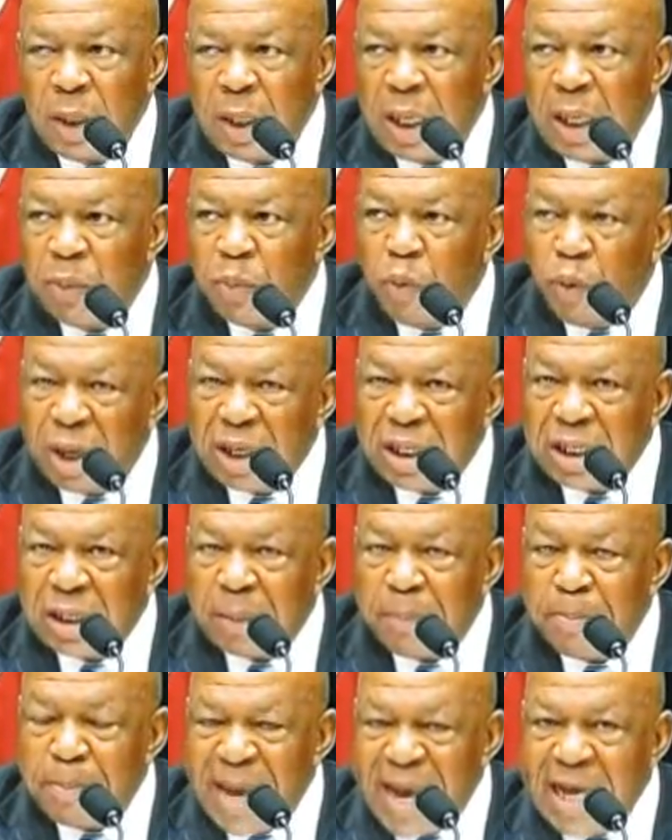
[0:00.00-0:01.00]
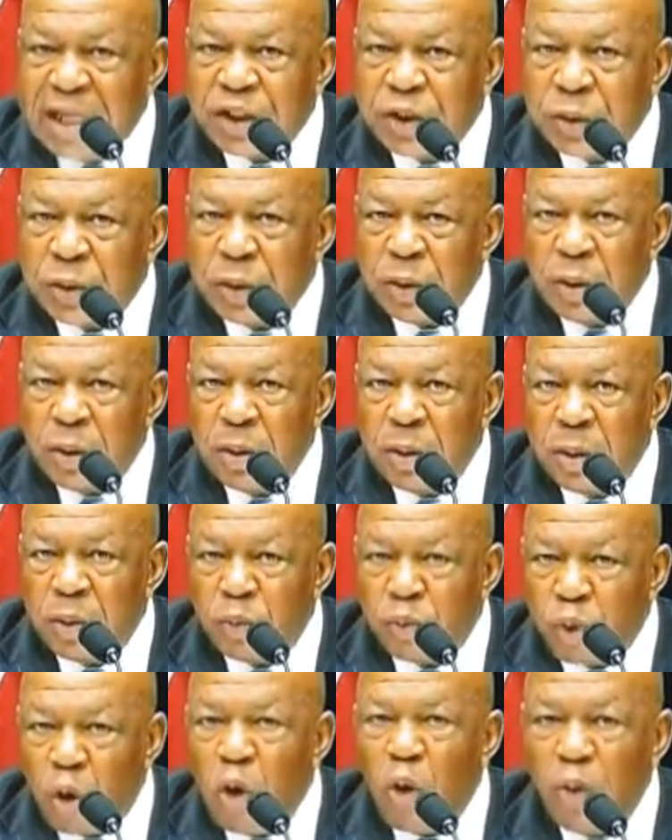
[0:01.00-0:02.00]
And one of the major
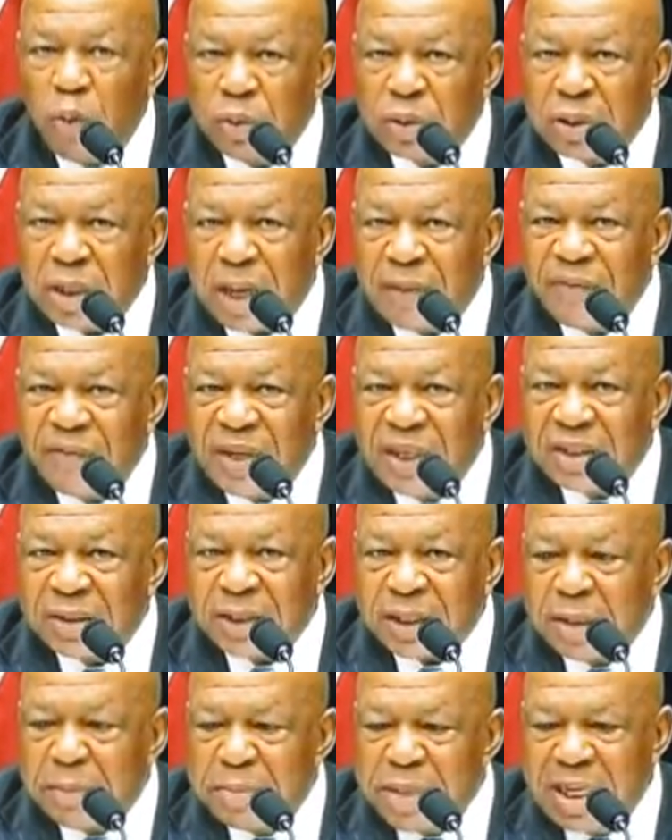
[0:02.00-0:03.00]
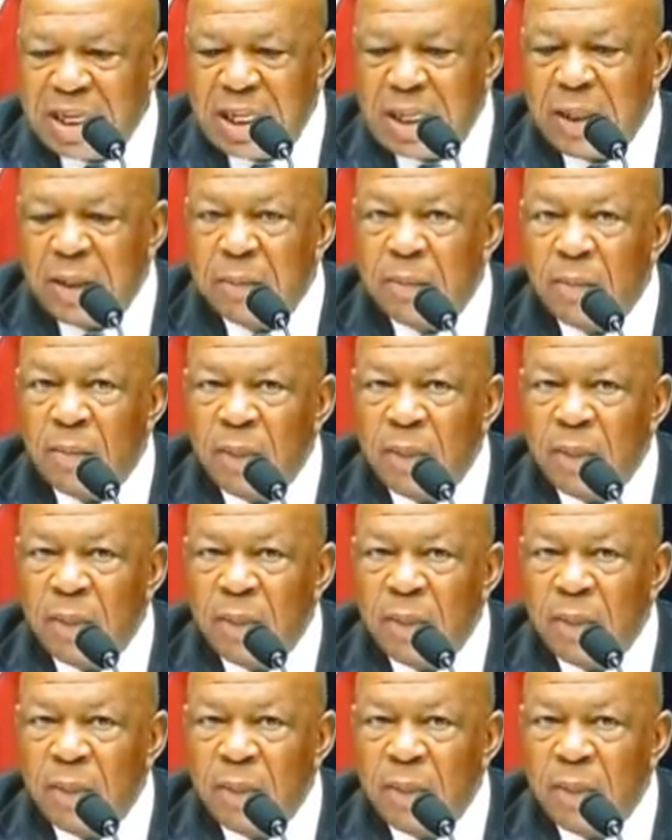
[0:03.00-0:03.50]
roles of this committee